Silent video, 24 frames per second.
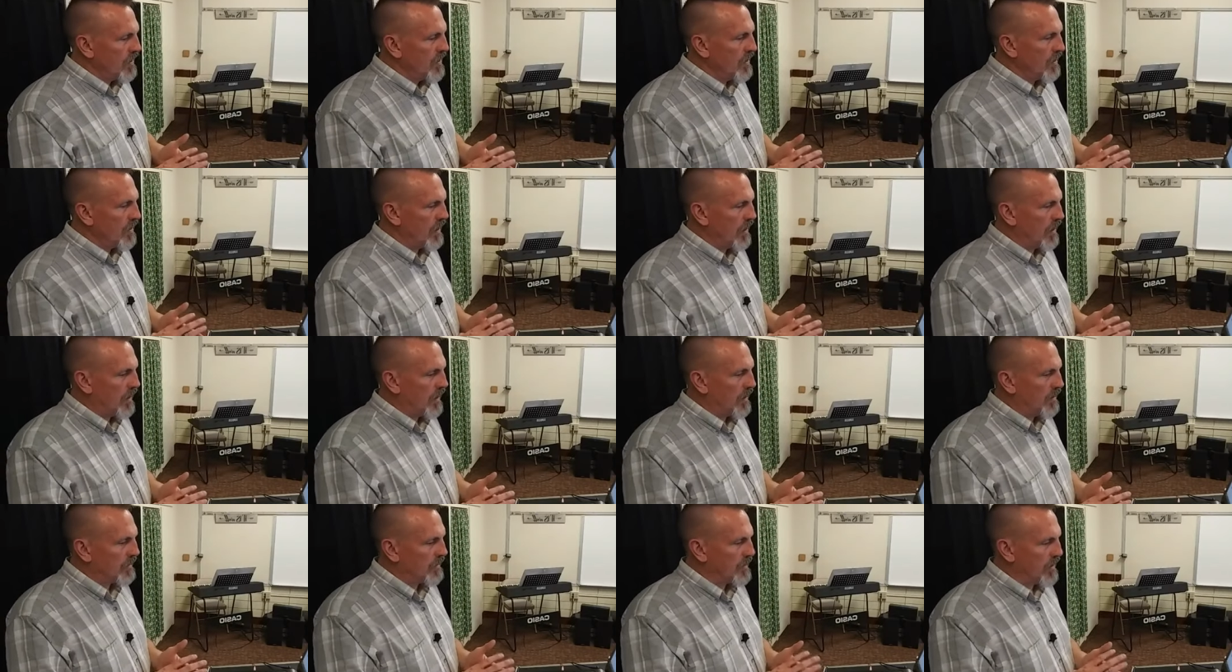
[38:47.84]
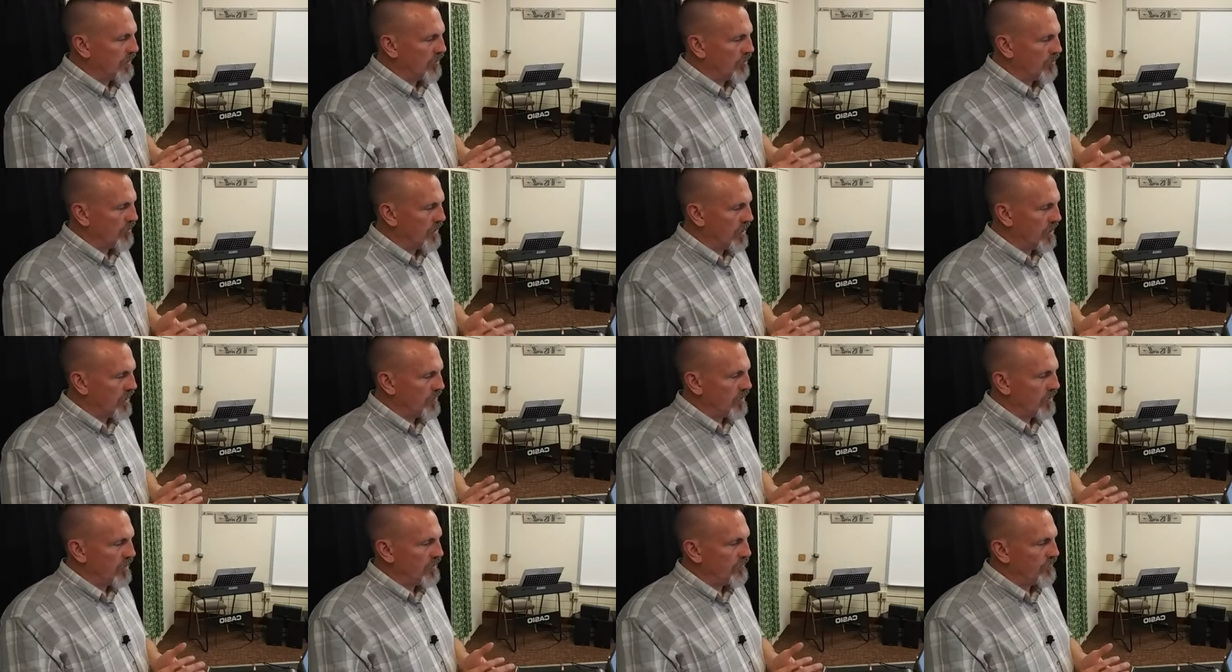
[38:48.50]
Kind of
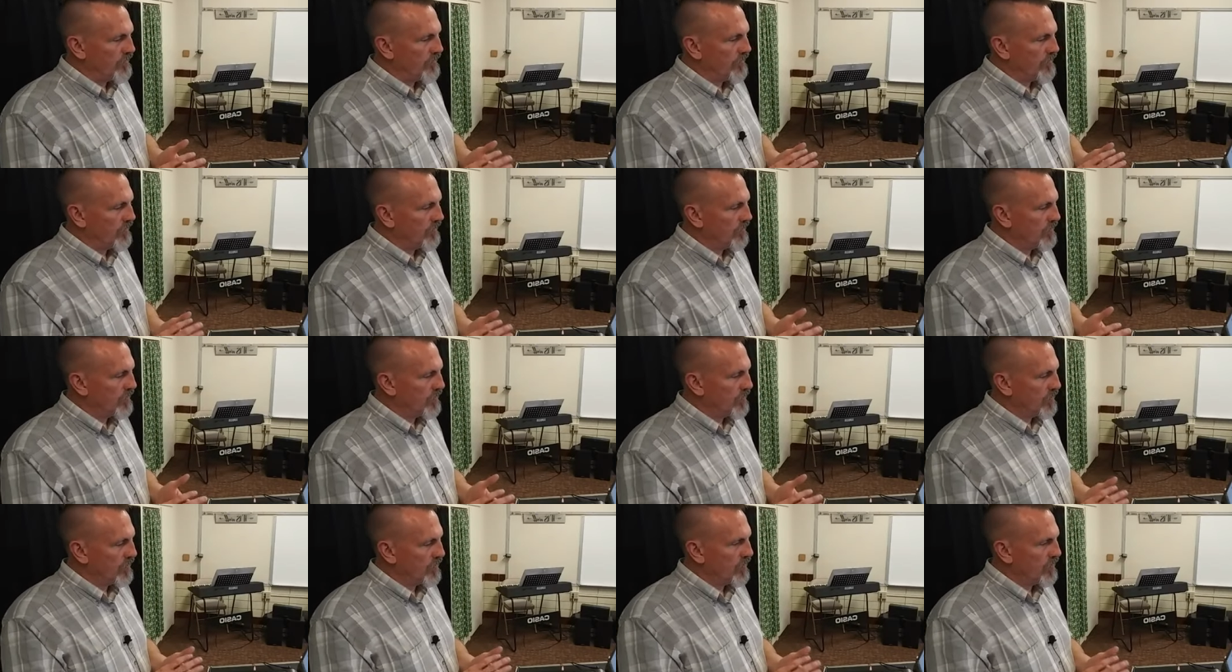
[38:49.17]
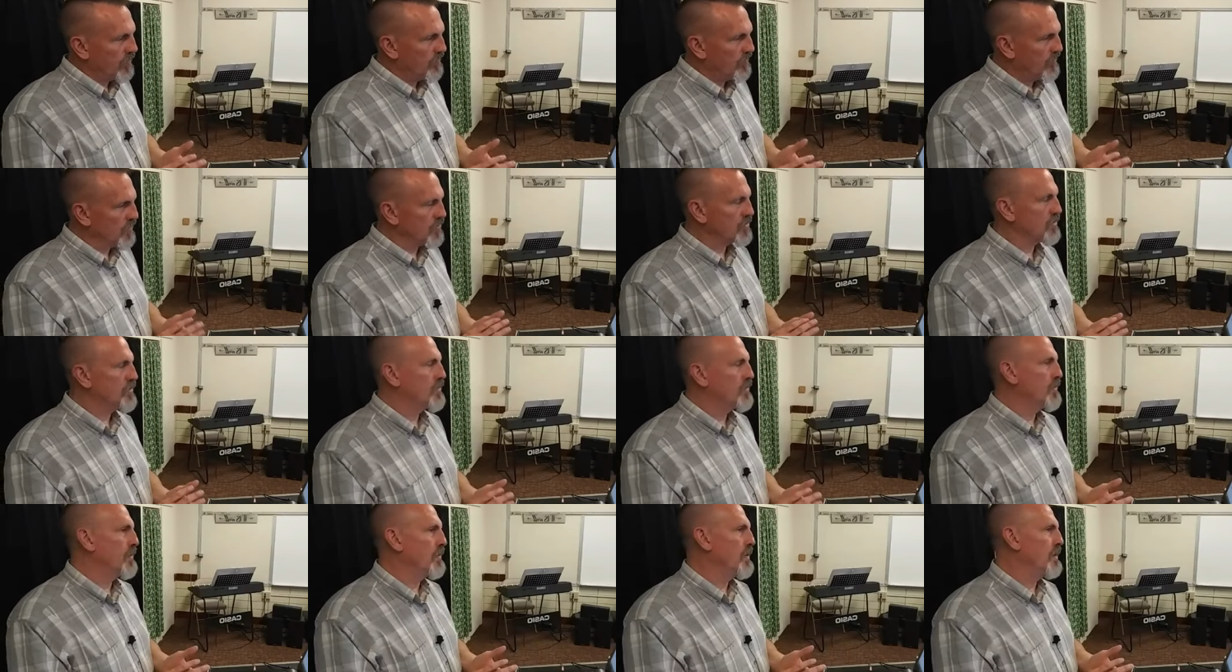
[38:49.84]
remind me of
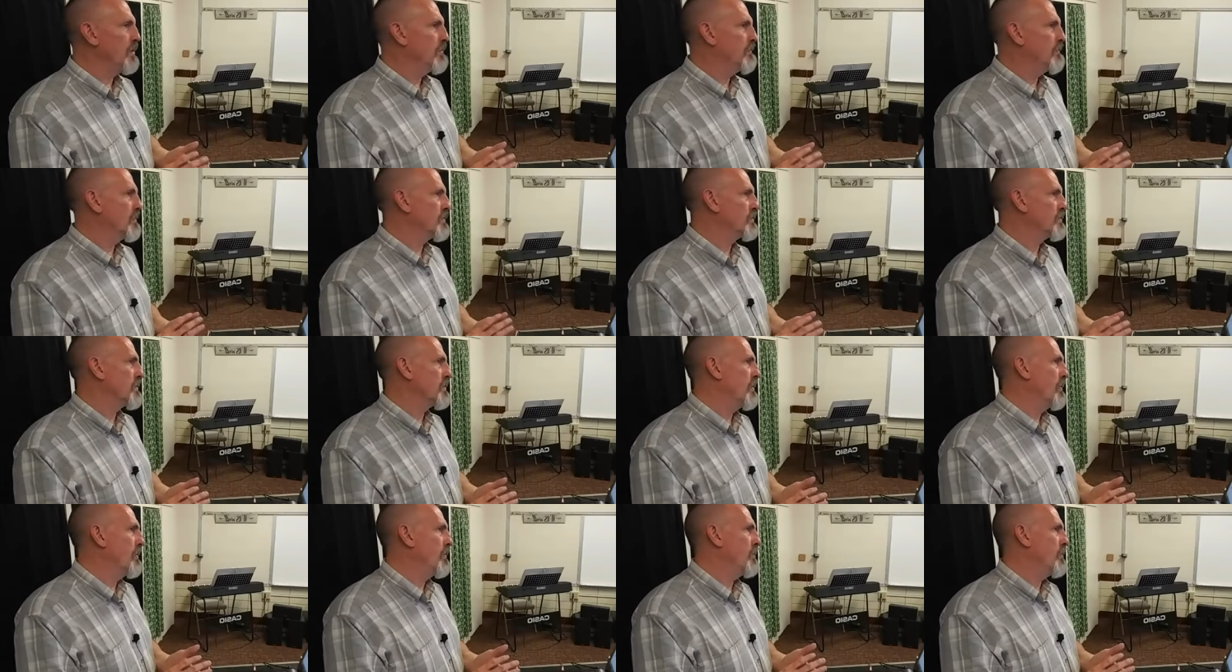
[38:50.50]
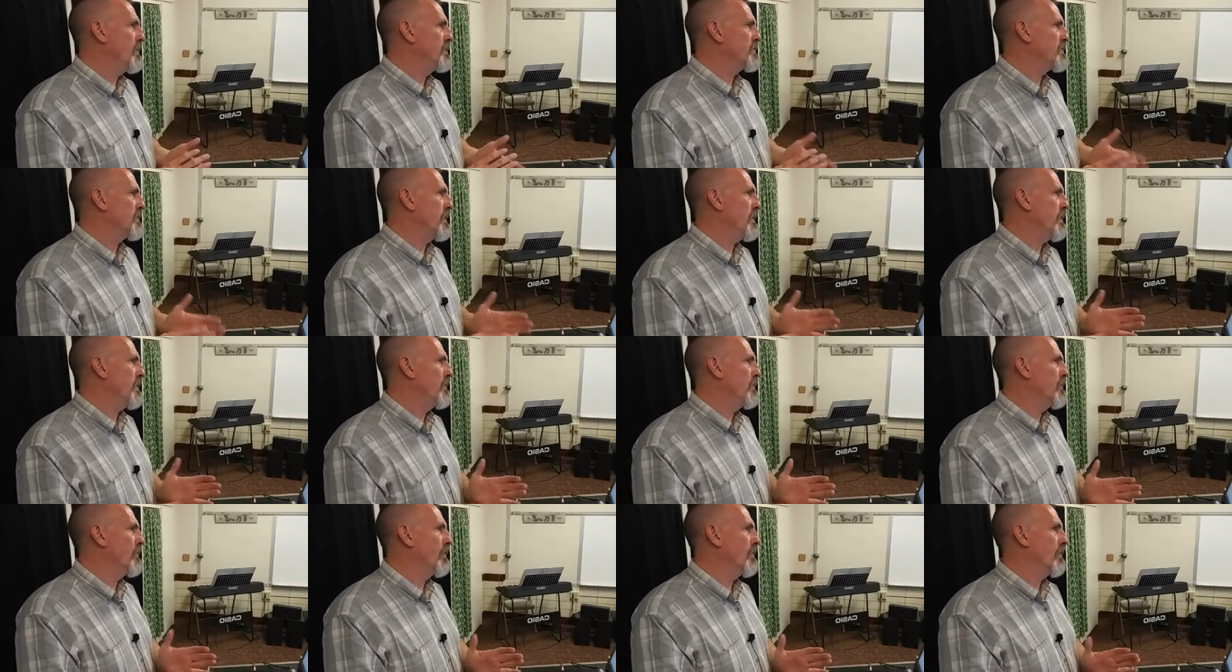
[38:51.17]
verse 3 of the song we
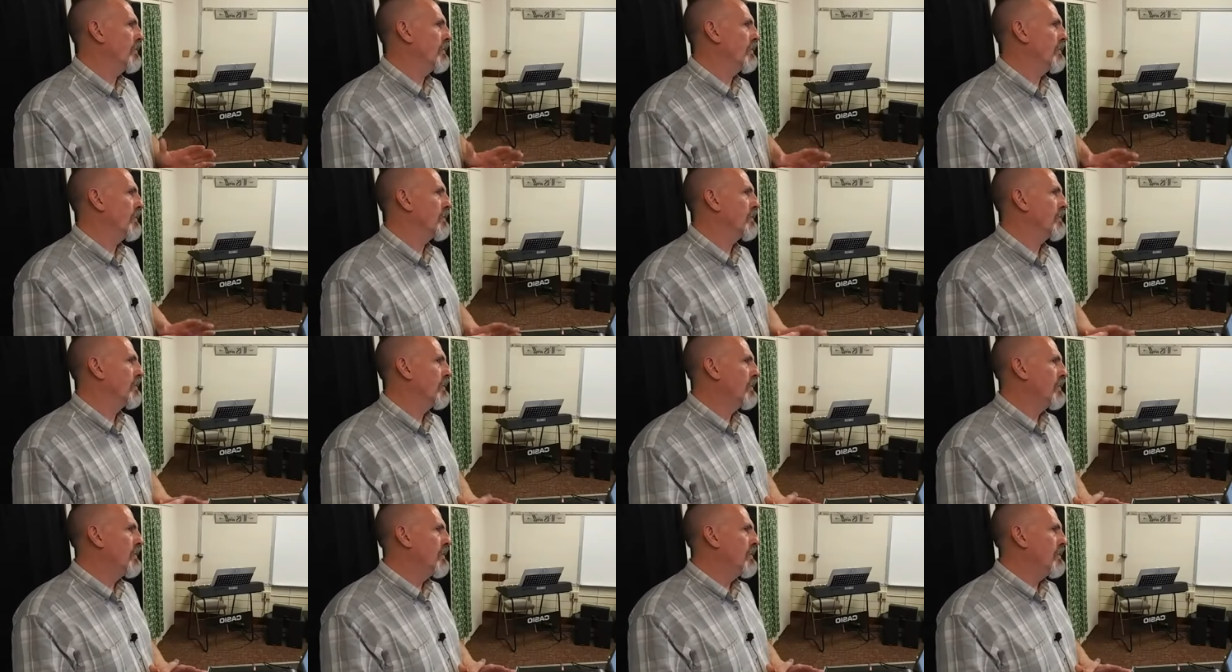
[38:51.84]
sang earlier.